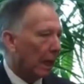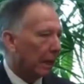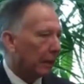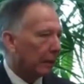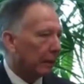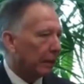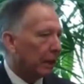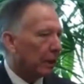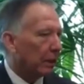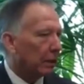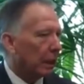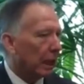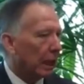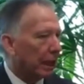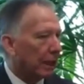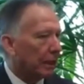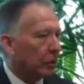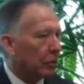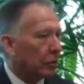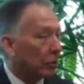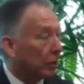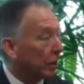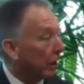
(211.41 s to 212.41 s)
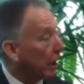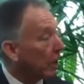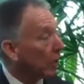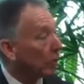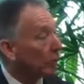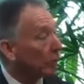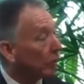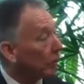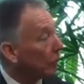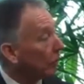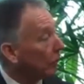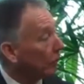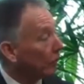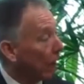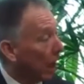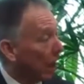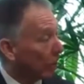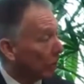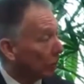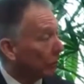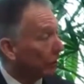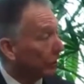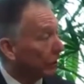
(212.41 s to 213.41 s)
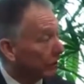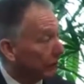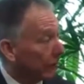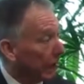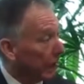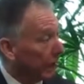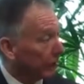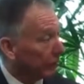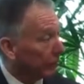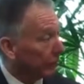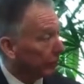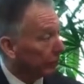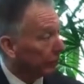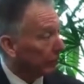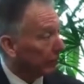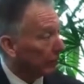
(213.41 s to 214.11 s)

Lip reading: Had a young lady who inherited her father's estate.